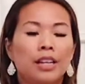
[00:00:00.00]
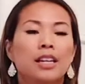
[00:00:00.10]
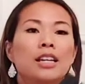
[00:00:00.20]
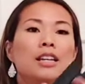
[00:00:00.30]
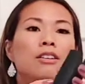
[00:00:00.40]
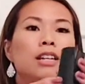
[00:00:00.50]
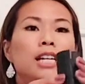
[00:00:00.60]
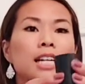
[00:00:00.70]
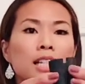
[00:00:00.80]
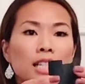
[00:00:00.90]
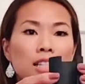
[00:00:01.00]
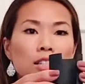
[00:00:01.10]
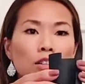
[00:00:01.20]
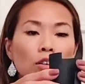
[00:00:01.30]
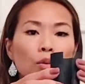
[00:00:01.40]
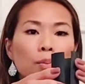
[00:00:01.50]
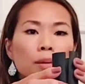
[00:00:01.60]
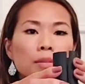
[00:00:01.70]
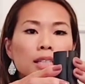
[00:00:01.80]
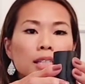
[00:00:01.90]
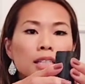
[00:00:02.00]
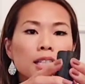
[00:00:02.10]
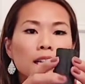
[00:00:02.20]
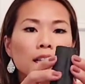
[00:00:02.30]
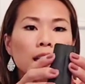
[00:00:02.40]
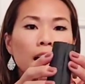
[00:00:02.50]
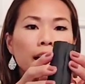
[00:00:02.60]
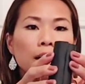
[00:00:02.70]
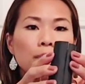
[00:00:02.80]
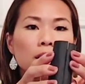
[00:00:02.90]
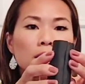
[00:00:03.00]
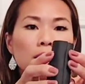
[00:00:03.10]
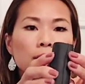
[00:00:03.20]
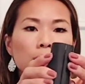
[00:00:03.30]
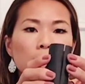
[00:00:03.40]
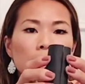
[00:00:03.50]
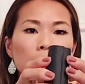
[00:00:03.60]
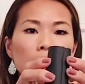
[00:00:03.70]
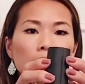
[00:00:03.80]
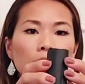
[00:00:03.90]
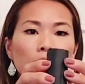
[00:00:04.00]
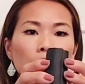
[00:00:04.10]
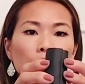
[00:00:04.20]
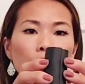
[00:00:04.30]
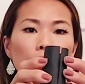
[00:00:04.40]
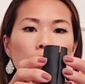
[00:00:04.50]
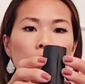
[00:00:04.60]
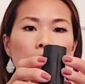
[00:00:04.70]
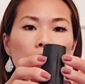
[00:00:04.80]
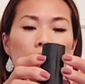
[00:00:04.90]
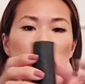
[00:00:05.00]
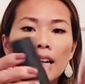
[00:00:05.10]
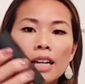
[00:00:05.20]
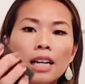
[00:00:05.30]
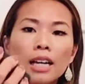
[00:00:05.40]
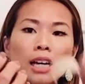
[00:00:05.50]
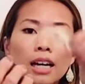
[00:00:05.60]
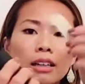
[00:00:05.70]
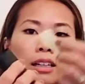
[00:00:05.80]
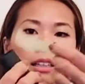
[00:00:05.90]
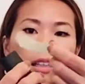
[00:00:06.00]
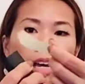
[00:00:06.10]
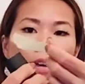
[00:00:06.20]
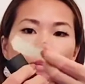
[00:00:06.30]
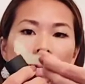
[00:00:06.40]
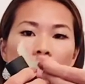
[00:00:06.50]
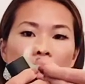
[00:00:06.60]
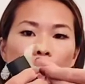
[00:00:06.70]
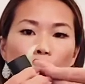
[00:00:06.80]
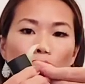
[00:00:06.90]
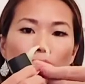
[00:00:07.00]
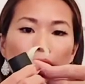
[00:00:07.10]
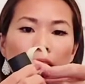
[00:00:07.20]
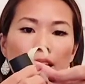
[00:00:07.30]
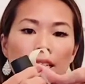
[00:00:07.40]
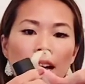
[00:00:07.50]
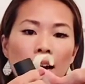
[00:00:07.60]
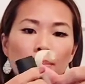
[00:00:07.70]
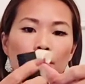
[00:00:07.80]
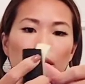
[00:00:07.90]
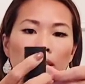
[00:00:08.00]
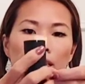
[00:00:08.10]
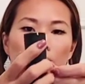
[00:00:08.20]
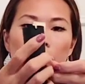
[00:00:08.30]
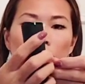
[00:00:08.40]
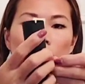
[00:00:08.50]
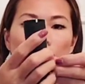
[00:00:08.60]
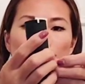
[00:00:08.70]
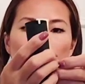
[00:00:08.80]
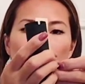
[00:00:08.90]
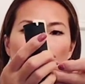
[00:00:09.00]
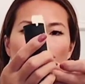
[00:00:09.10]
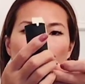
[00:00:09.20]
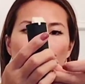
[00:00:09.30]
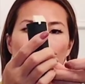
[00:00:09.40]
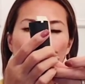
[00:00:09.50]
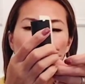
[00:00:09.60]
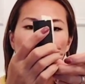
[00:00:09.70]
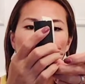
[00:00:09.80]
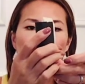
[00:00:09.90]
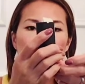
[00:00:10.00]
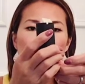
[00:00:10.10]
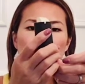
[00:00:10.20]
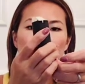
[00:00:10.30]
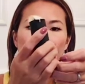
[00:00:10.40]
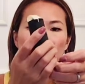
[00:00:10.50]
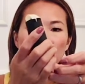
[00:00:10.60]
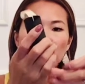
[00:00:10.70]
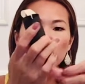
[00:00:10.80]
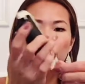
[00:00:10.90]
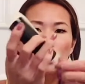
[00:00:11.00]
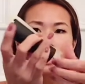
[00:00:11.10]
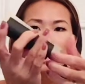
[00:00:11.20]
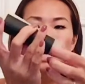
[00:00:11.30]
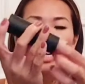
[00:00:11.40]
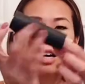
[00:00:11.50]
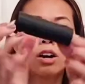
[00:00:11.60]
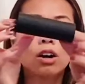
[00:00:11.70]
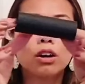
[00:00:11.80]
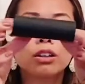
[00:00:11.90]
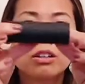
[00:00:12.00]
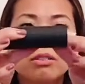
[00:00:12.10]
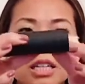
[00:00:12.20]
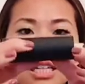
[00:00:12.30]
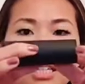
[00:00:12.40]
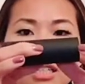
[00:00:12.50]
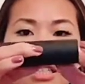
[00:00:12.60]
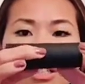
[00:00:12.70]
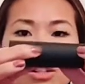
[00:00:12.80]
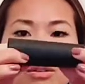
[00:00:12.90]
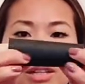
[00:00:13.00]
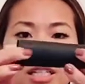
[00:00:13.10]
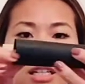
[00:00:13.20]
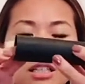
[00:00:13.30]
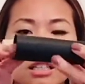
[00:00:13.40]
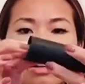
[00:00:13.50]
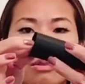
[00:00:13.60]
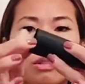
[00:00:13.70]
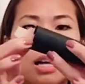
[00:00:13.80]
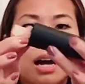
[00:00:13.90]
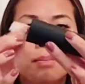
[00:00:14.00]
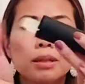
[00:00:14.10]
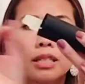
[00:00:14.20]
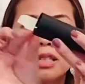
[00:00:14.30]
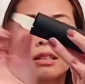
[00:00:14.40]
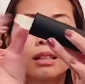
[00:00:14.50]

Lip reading: Here it is, it's still open. Miss Lynn's gonna line up the seams here. I'm gonna hold it steady. I'm gonna lay my tape right on top, just like that. And it doesn't have to be perfect. All you need to do is close up, seal